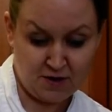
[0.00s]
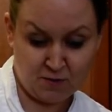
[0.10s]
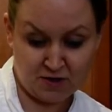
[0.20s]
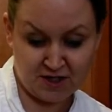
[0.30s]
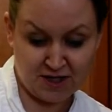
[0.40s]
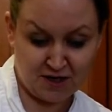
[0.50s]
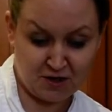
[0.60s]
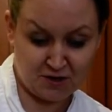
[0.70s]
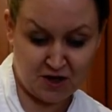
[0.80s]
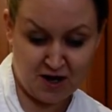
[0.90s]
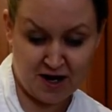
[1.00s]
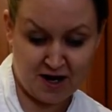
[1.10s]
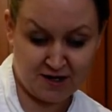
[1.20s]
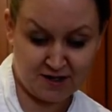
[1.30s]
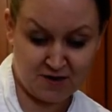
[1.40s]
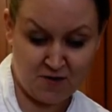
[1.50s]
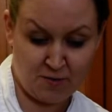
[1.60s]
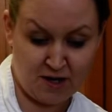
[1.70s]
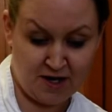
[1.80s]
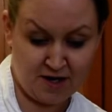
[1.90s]
We're just going to use our hands and
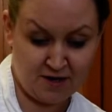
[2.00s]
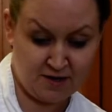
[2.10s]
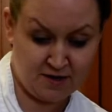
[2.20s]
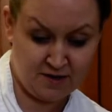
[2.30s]
rub it in.